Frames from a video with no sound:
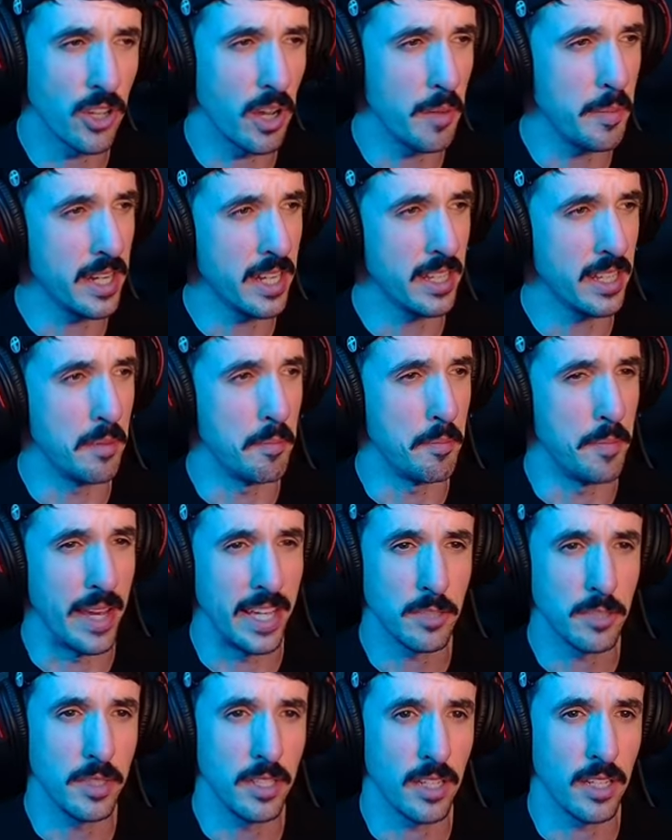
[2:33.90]
I've been in the
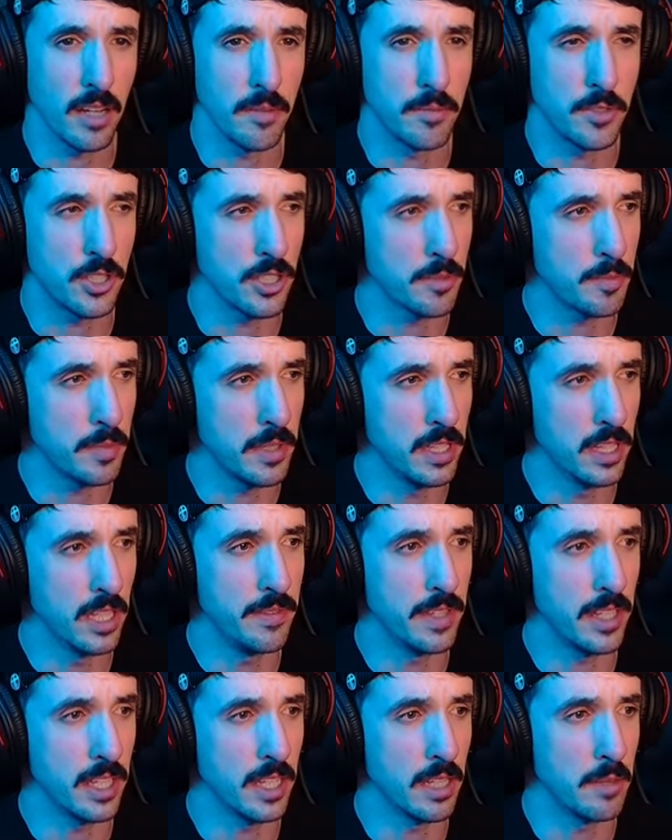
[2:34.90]
basement. I've just been
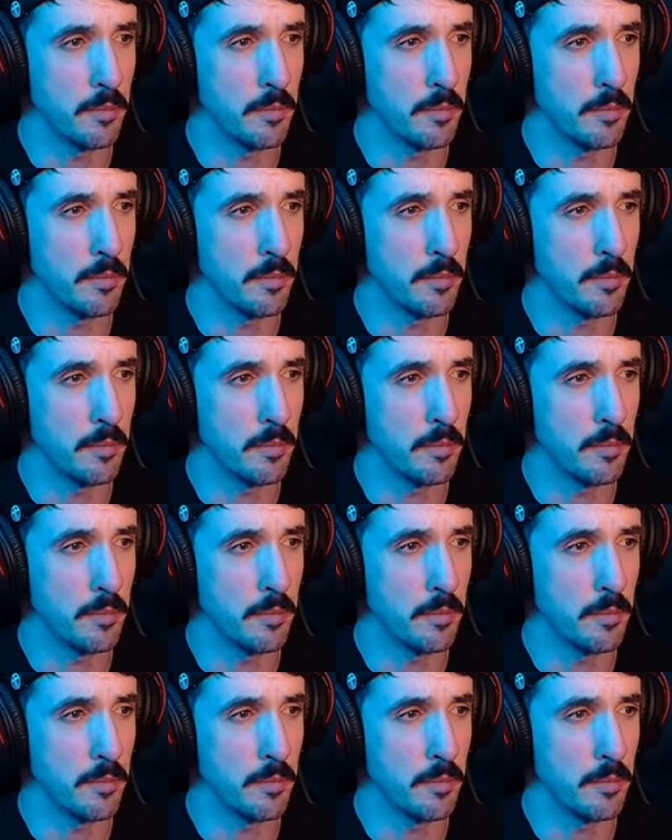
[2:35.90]
living in the